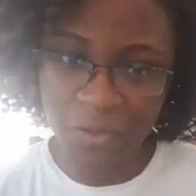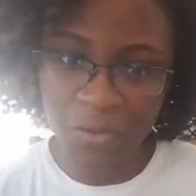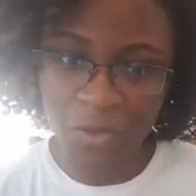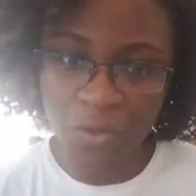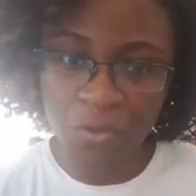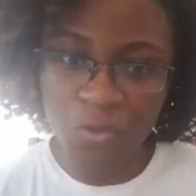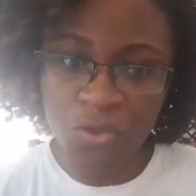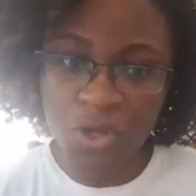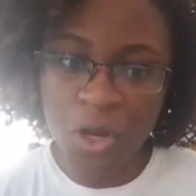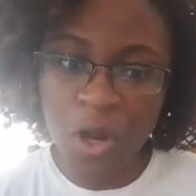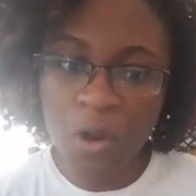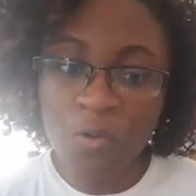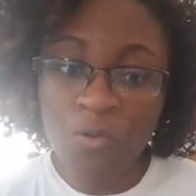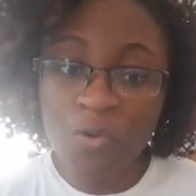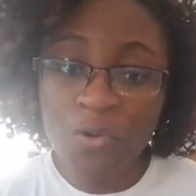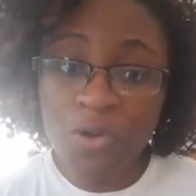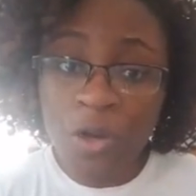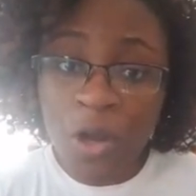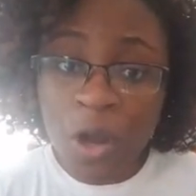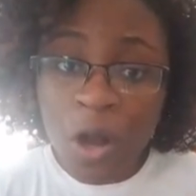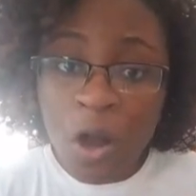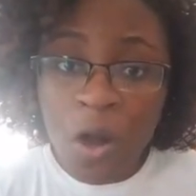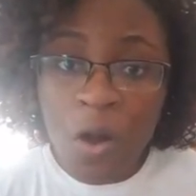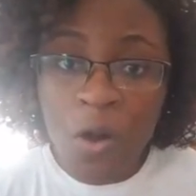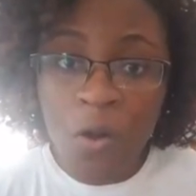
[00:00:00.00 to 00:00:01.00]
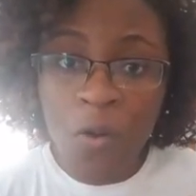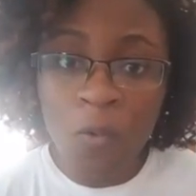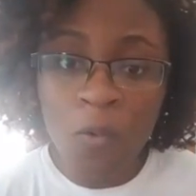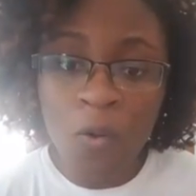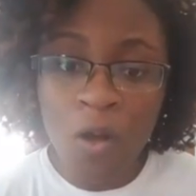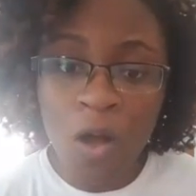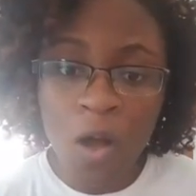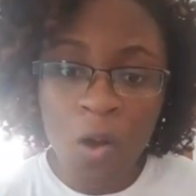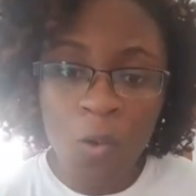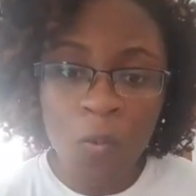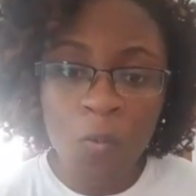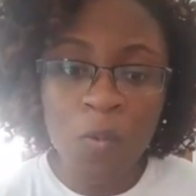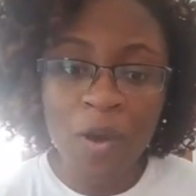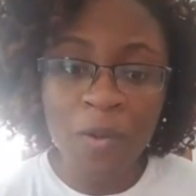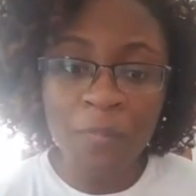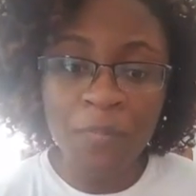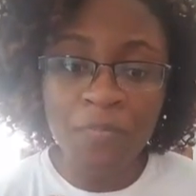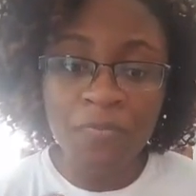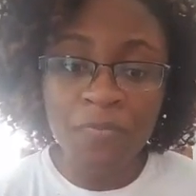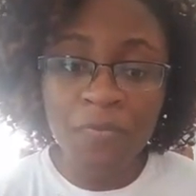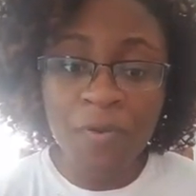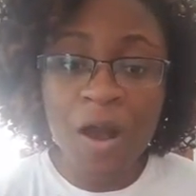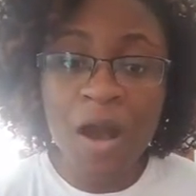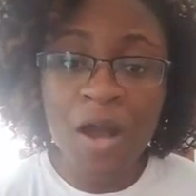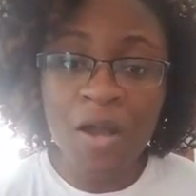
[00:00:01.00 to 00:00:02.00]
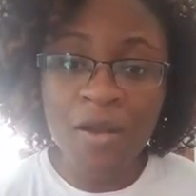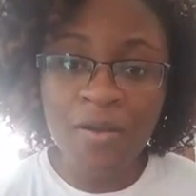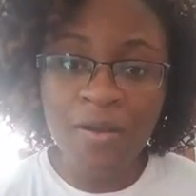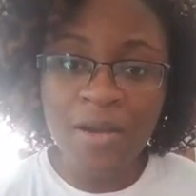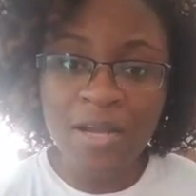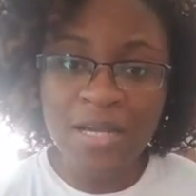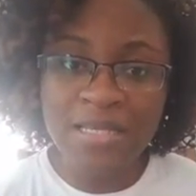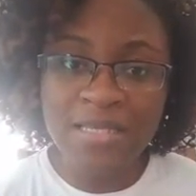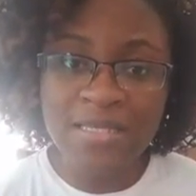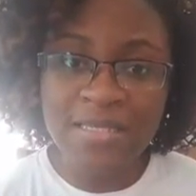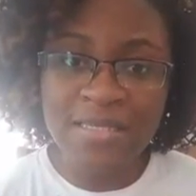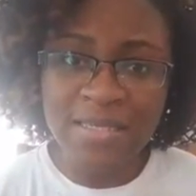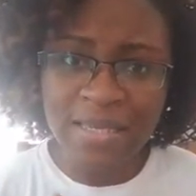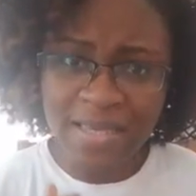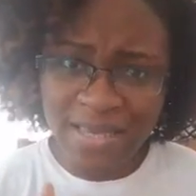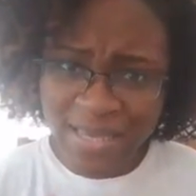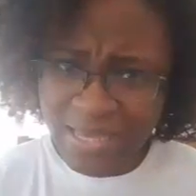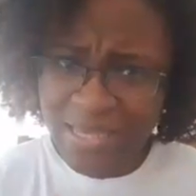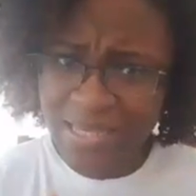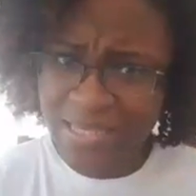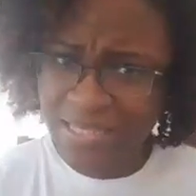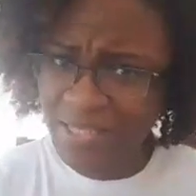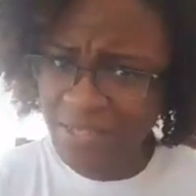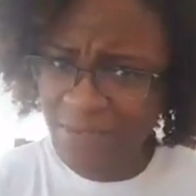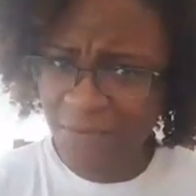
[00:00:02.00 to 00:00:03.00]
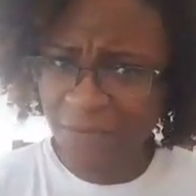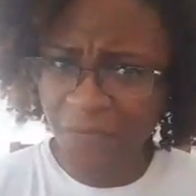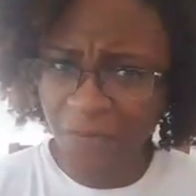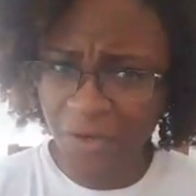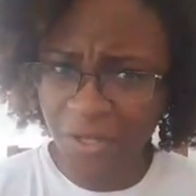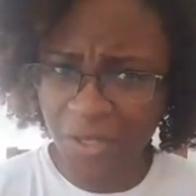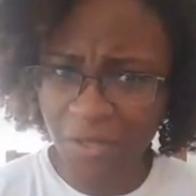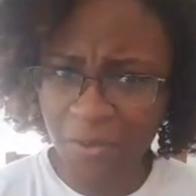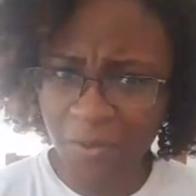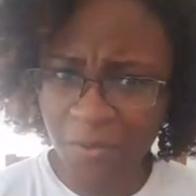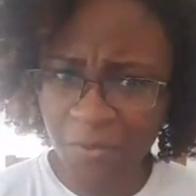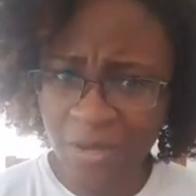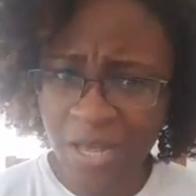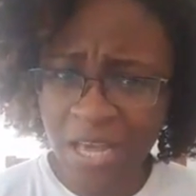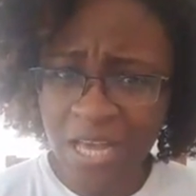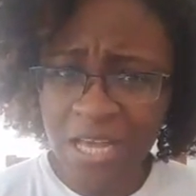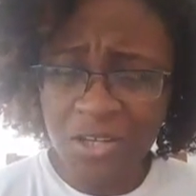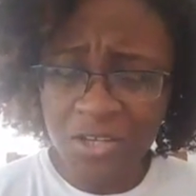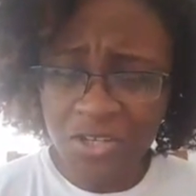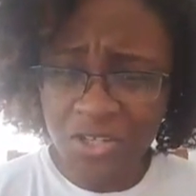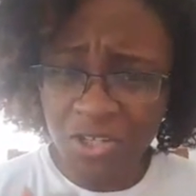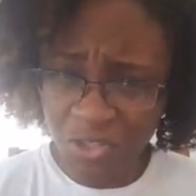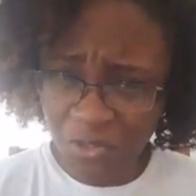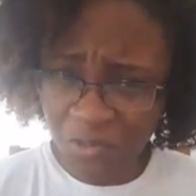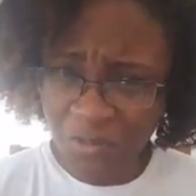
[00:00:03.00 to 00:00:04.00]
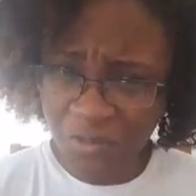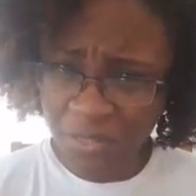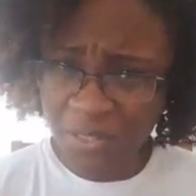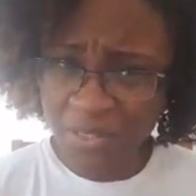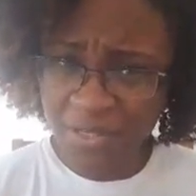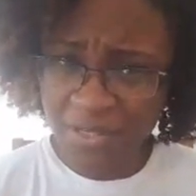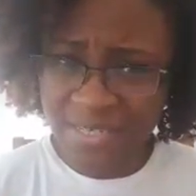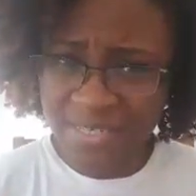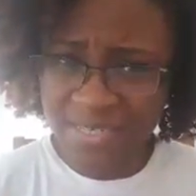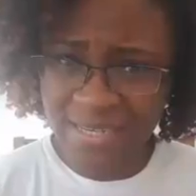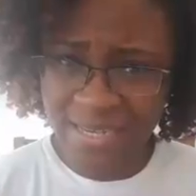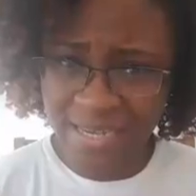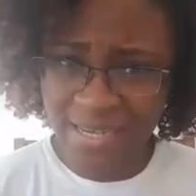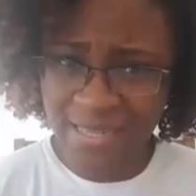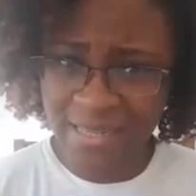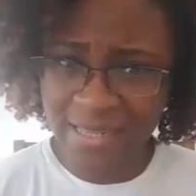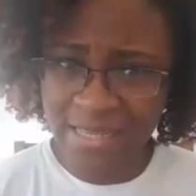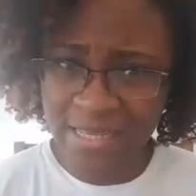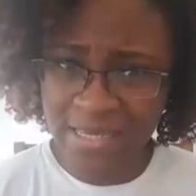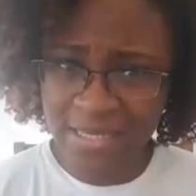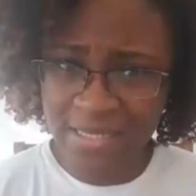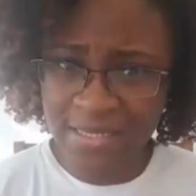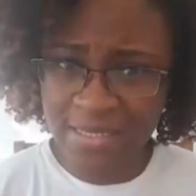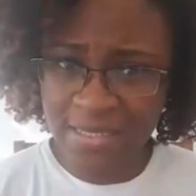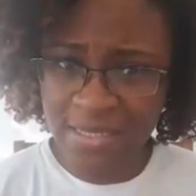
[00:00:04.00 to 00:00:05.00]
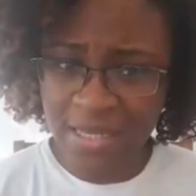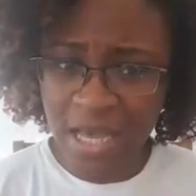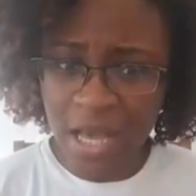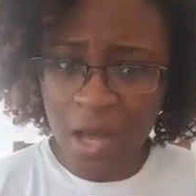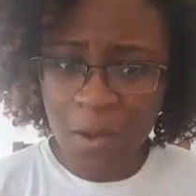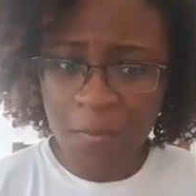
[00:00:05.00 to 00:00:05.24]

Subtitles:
You don't know what progress is for you. Do you understand this?